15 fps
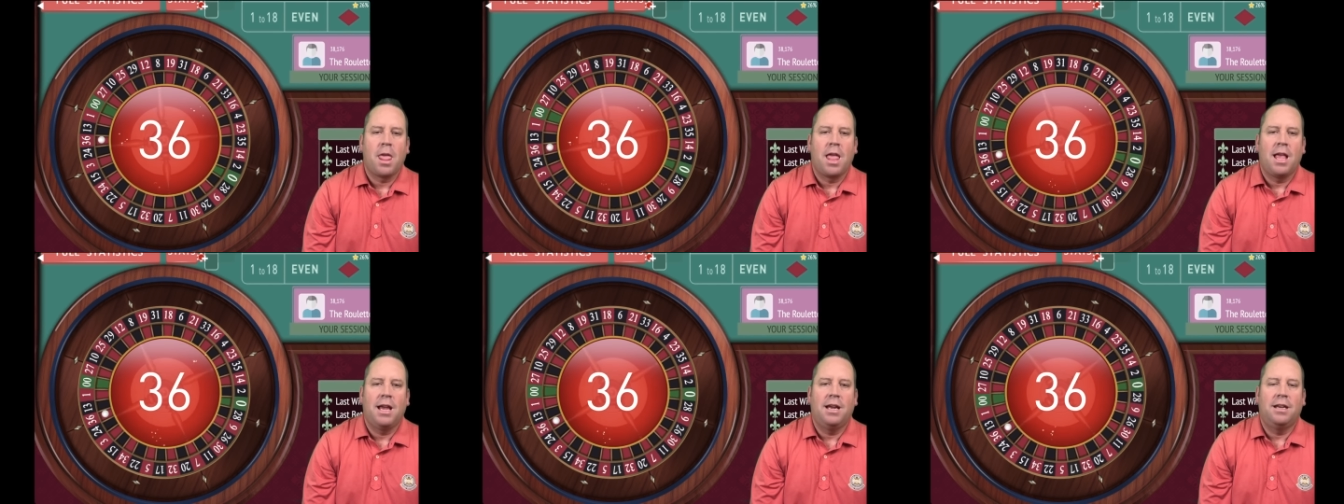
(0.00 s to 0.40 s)

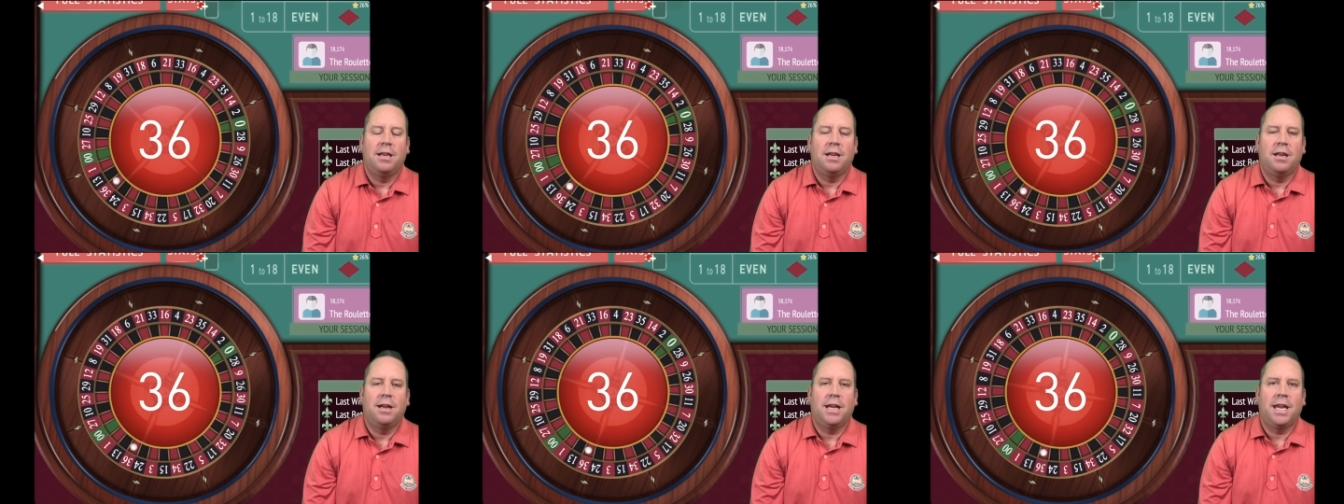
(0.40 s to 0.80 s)
And
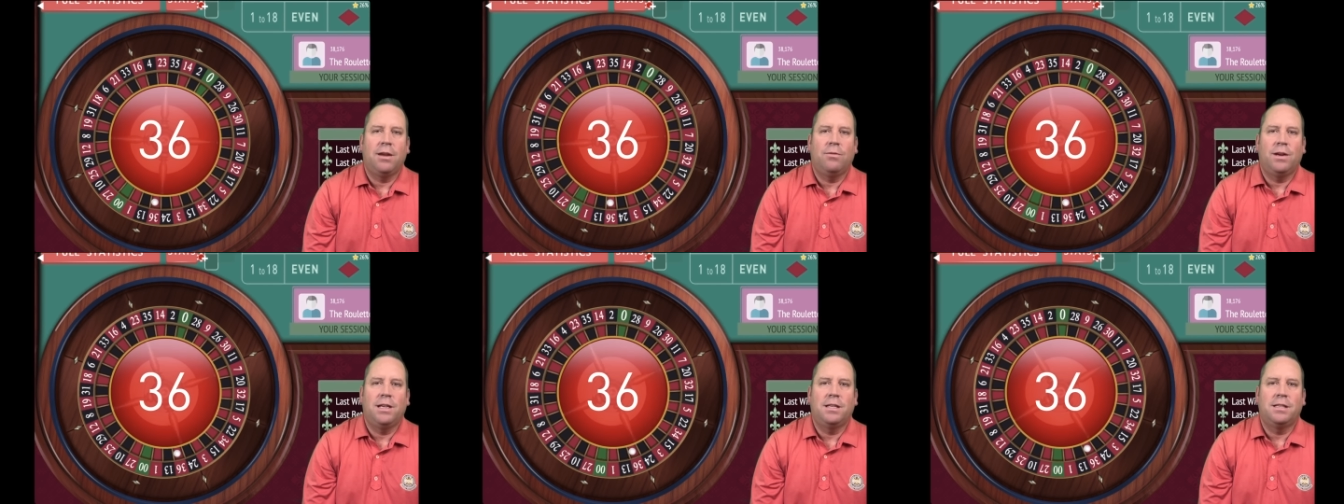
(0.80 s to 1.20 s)
uh, I can't
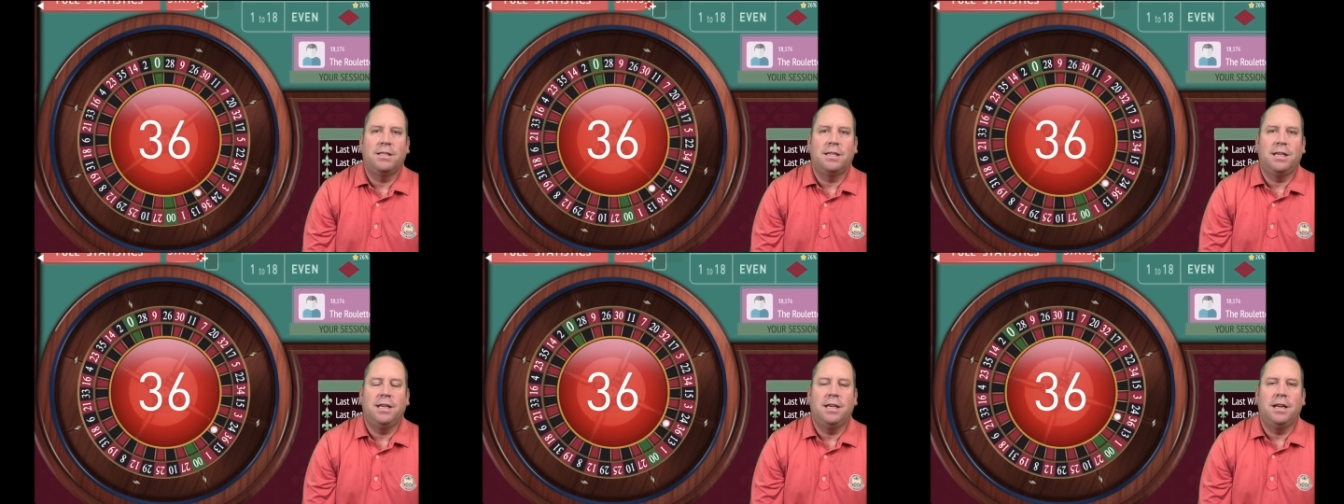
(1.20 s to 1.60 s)
wait to
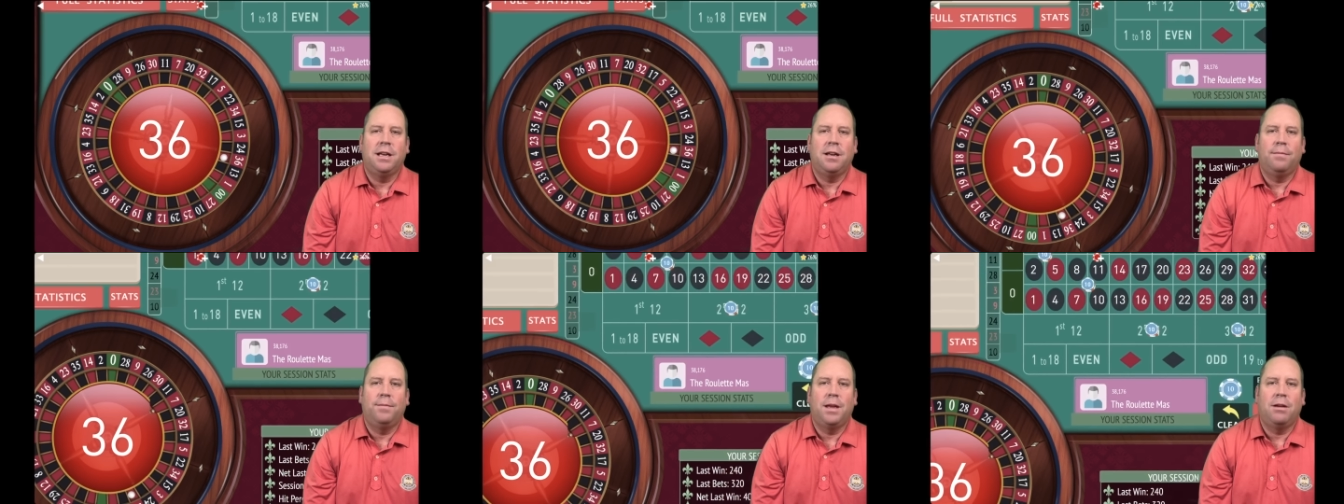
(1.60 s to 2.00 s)
see
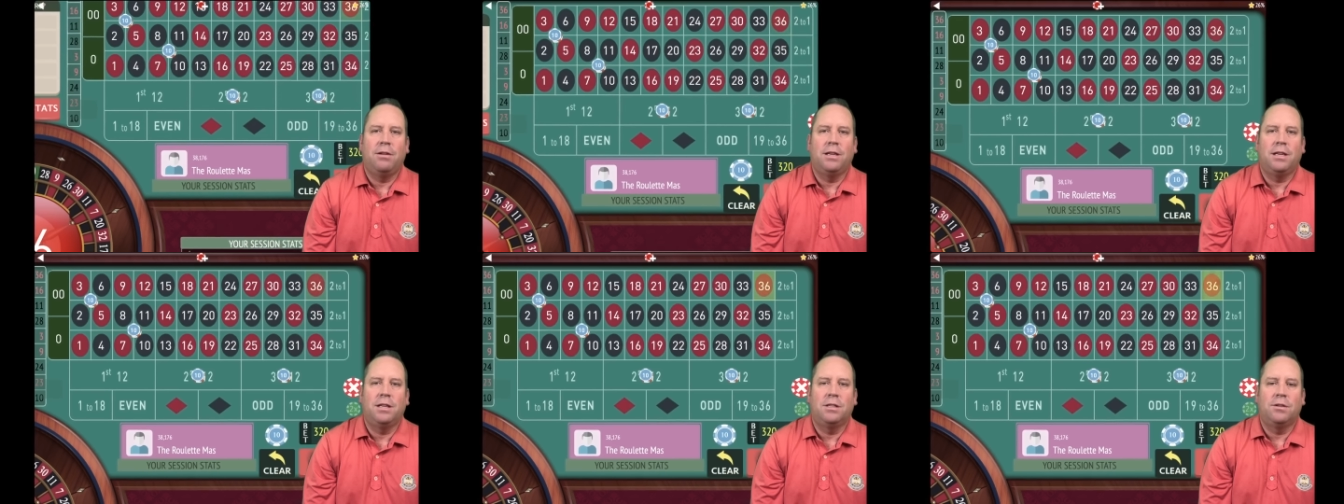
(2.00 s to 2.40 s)
um, how
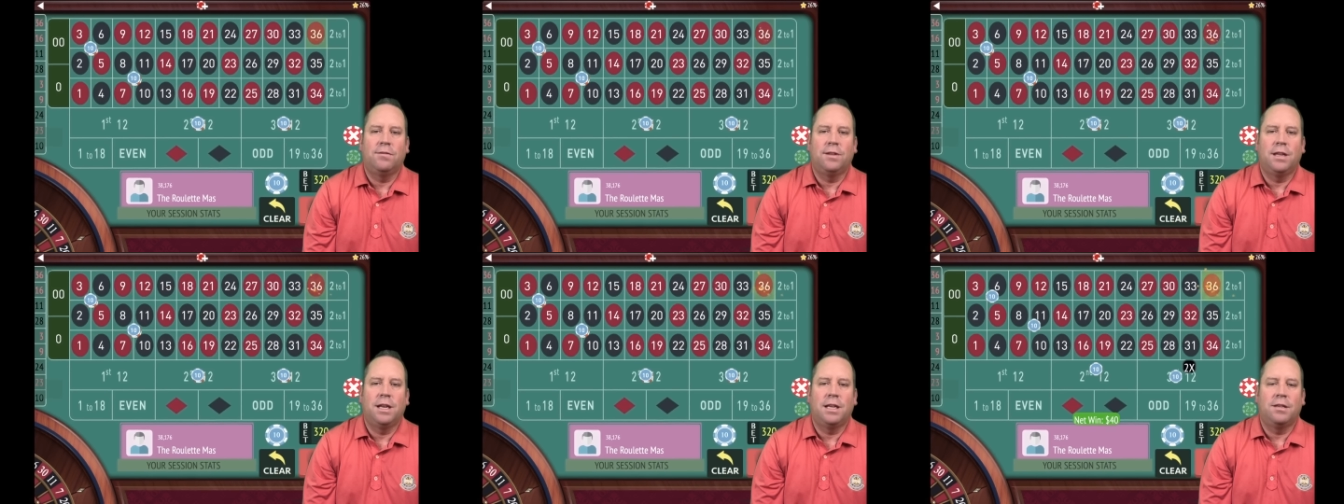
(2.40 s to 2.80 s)
it does over
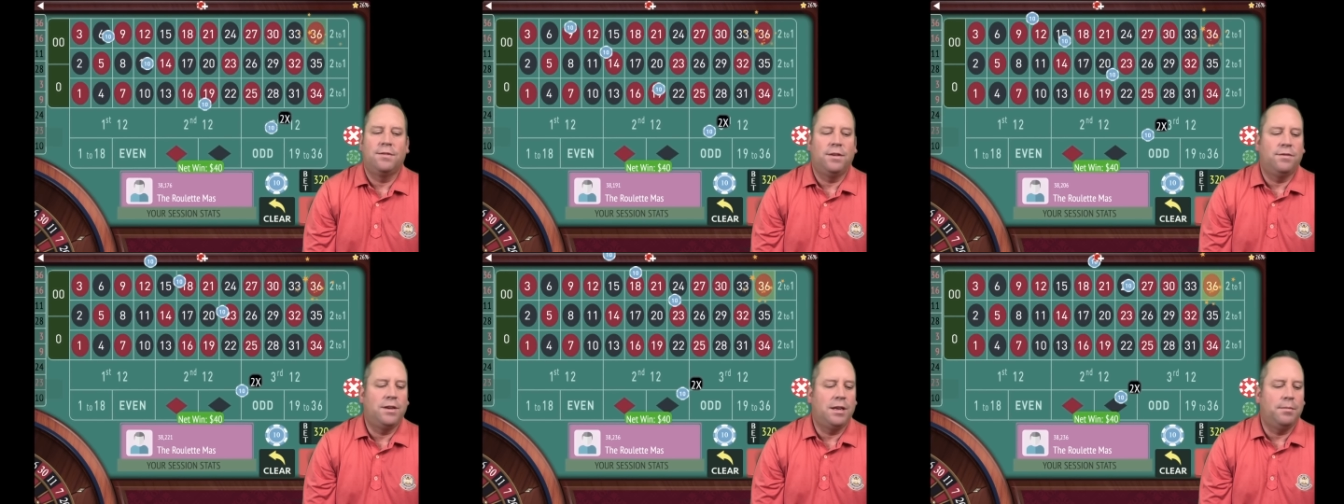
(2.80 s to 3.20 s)
the next
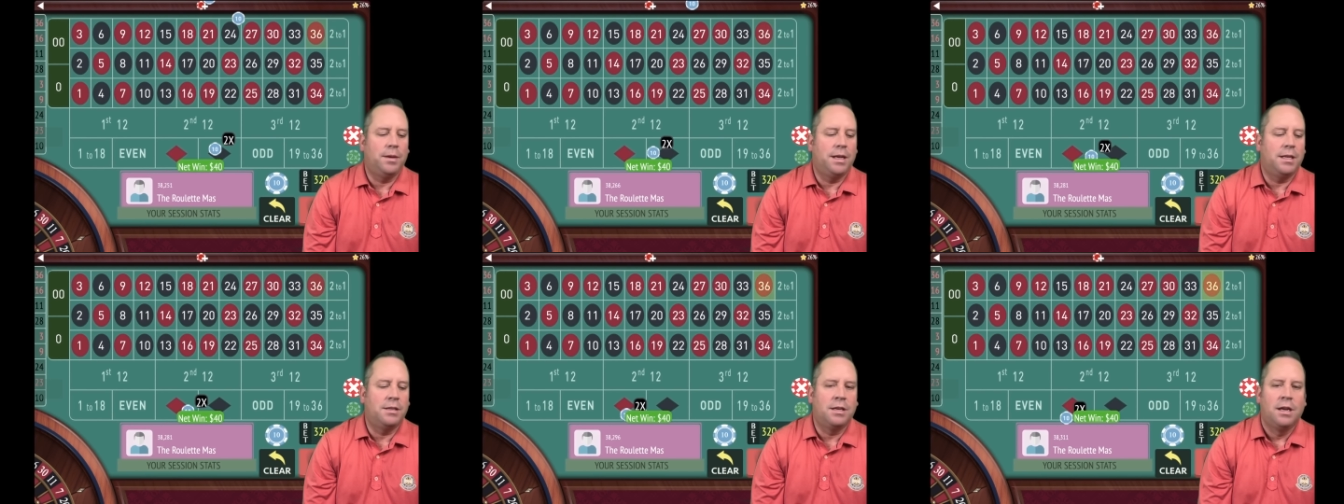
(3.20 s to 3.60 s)
15
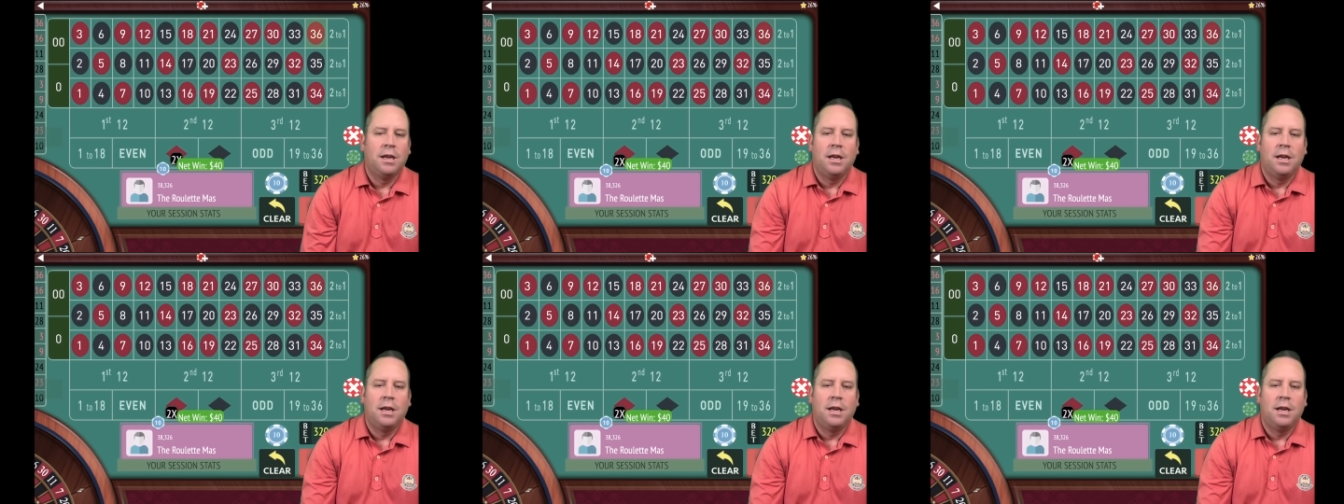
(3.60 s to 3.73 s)
minutes.